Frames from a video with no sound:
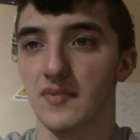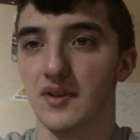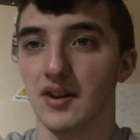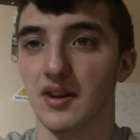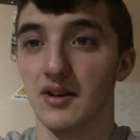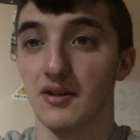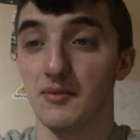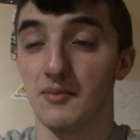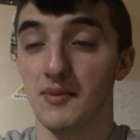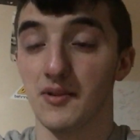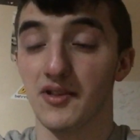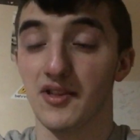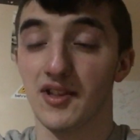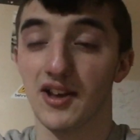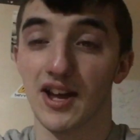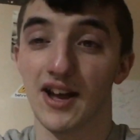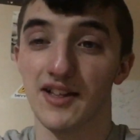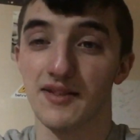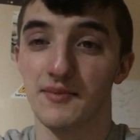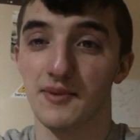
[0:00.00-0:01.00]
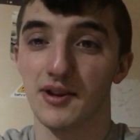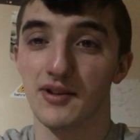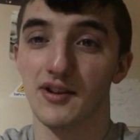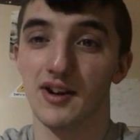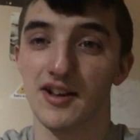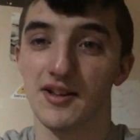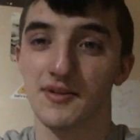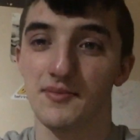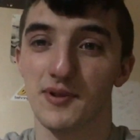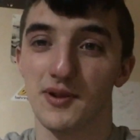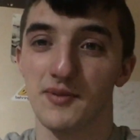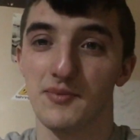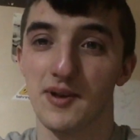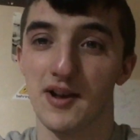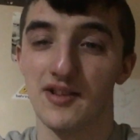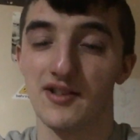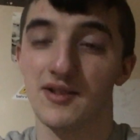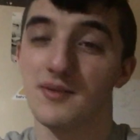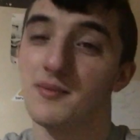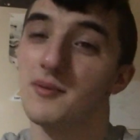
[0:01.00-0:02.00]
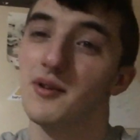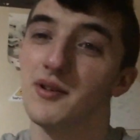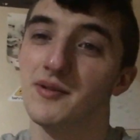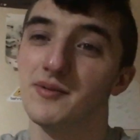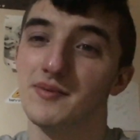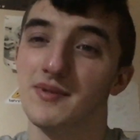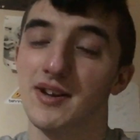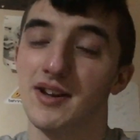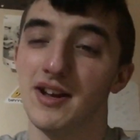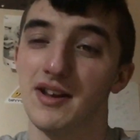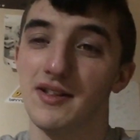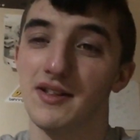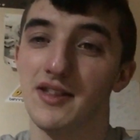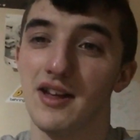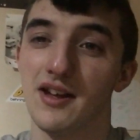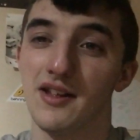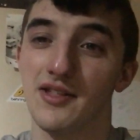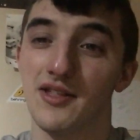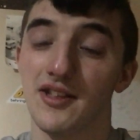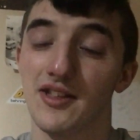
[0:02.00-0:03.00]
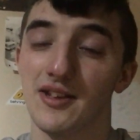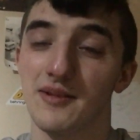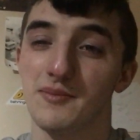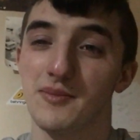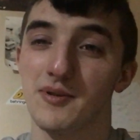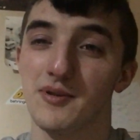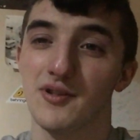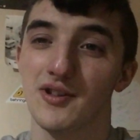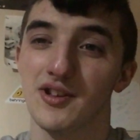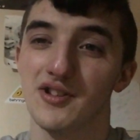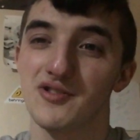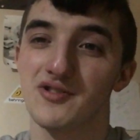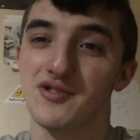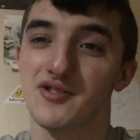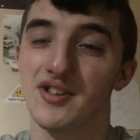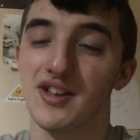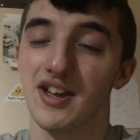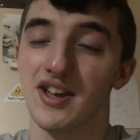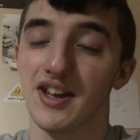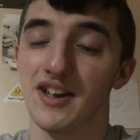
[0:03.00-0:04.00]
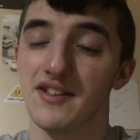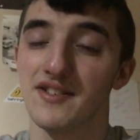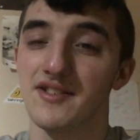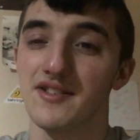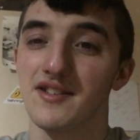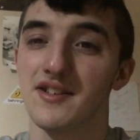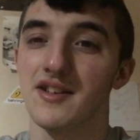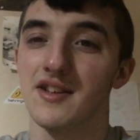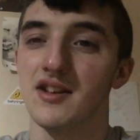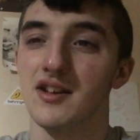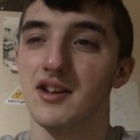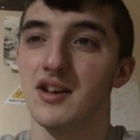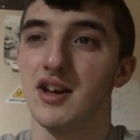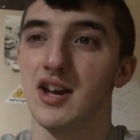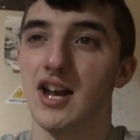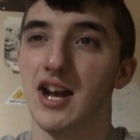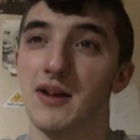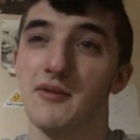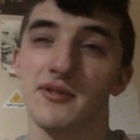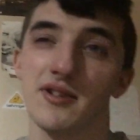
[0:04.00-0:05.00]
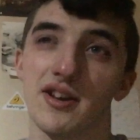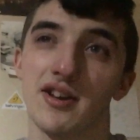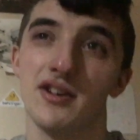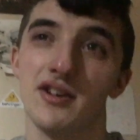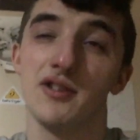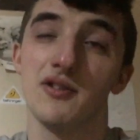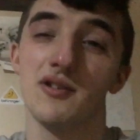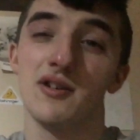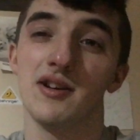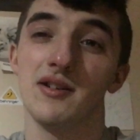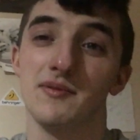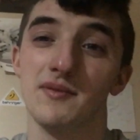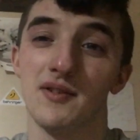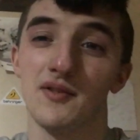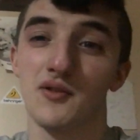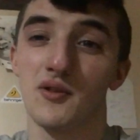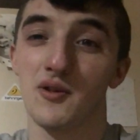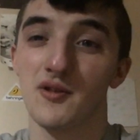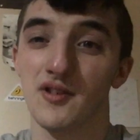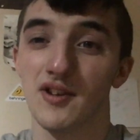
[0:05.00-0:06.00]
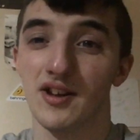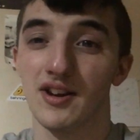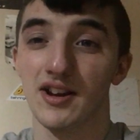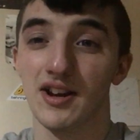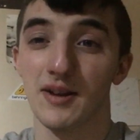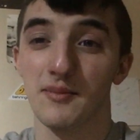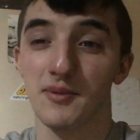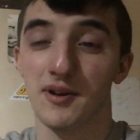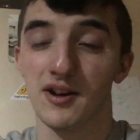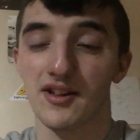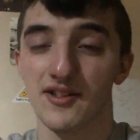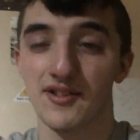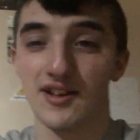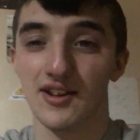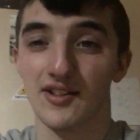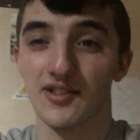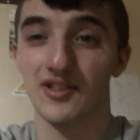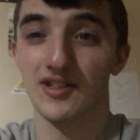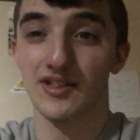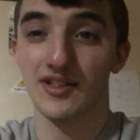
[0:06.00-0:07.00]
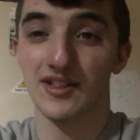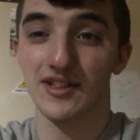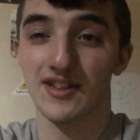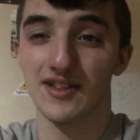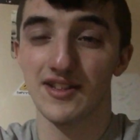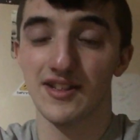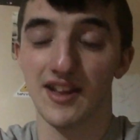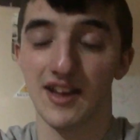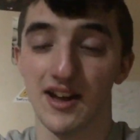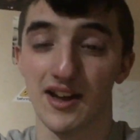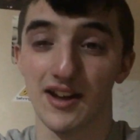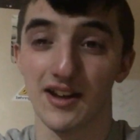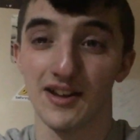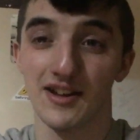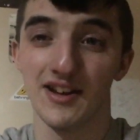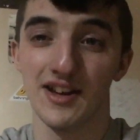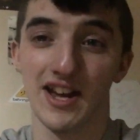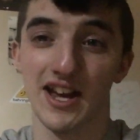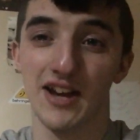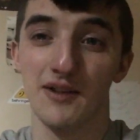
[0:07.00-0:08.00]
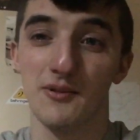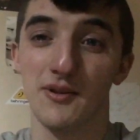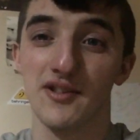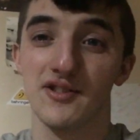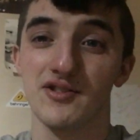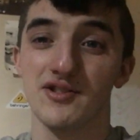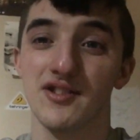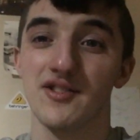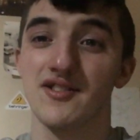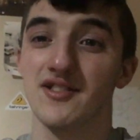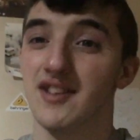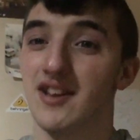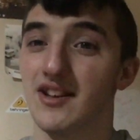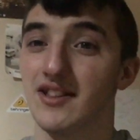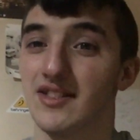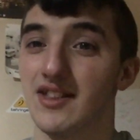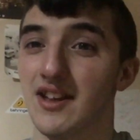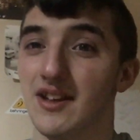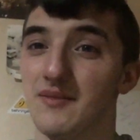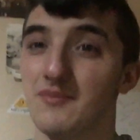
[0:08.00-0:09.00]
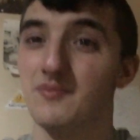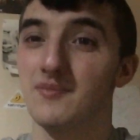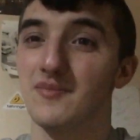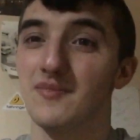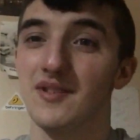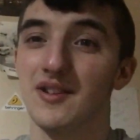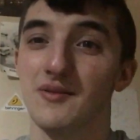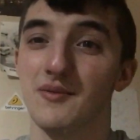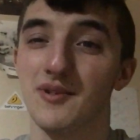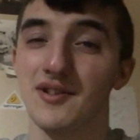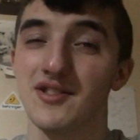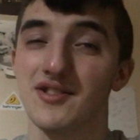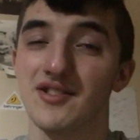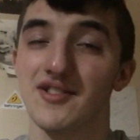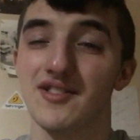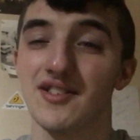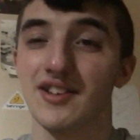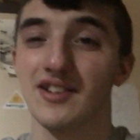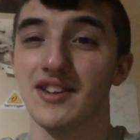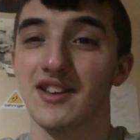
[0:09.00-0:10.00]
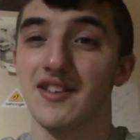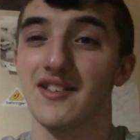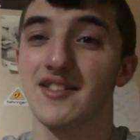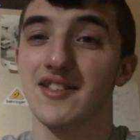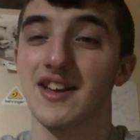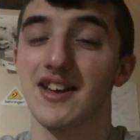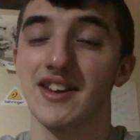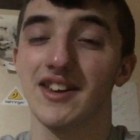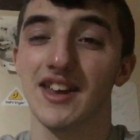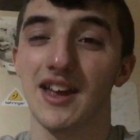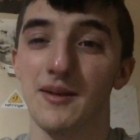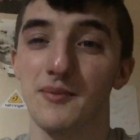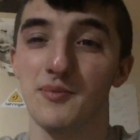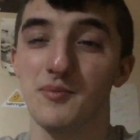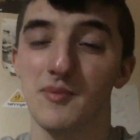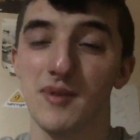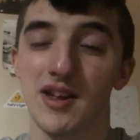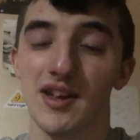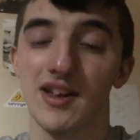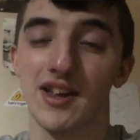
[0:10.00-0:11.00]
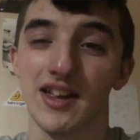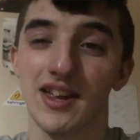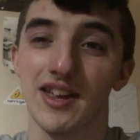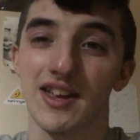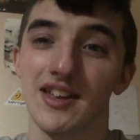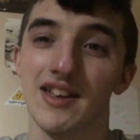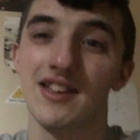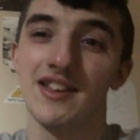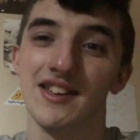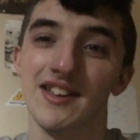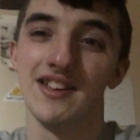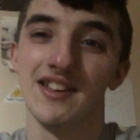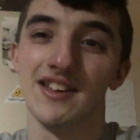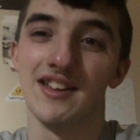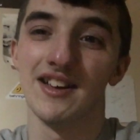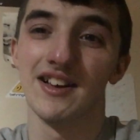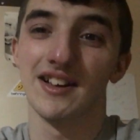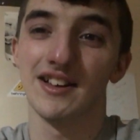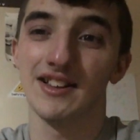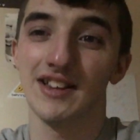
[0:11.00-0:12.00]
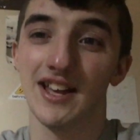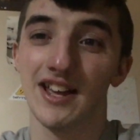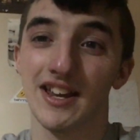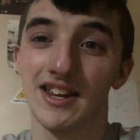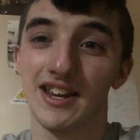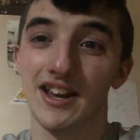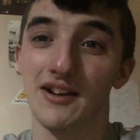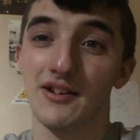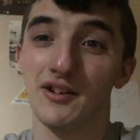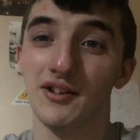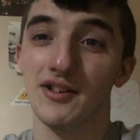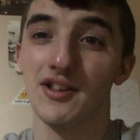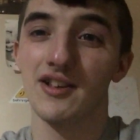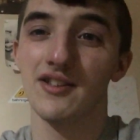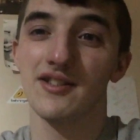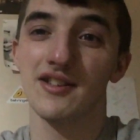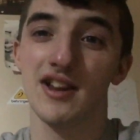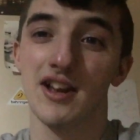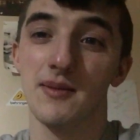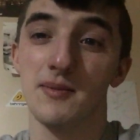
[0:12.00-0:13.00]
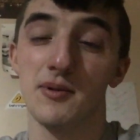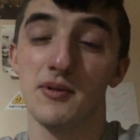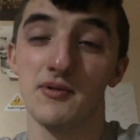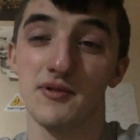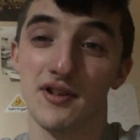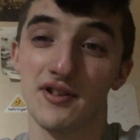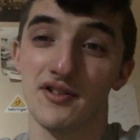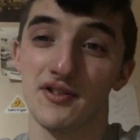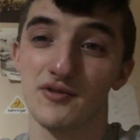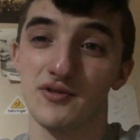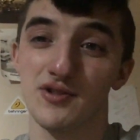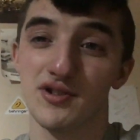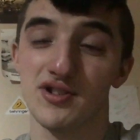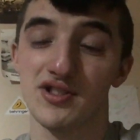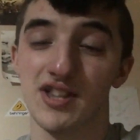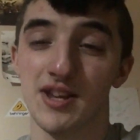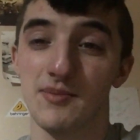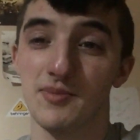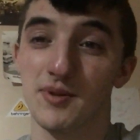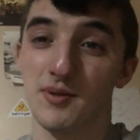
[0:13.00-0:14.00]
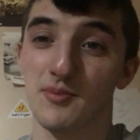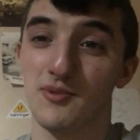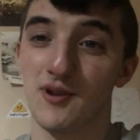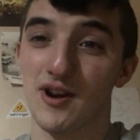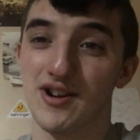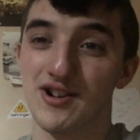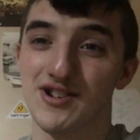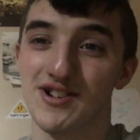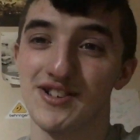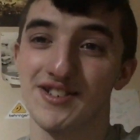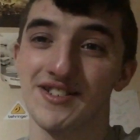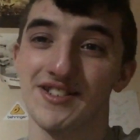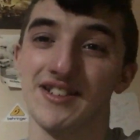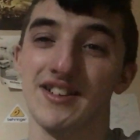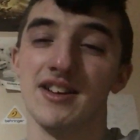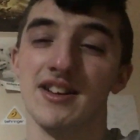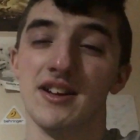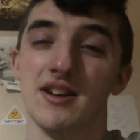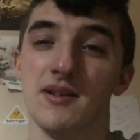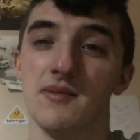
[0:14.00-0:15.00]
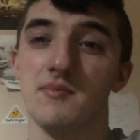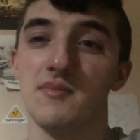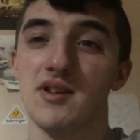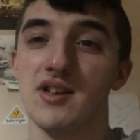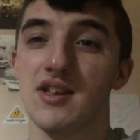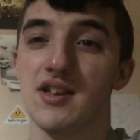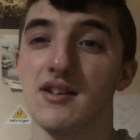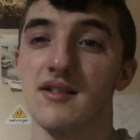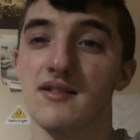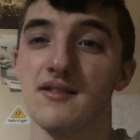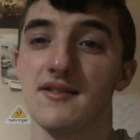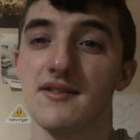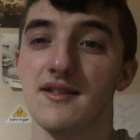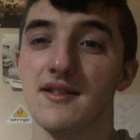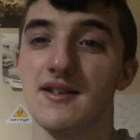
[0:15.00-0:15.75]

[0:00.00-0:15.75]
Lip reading: The guys in my class play basketball, and I thought that'd be really interesting, I guess. And I was going to do it. Of course, I ended up getting sick this day. It wasn't just sickness that kept me, laying down all day today, but it was also just deep depression because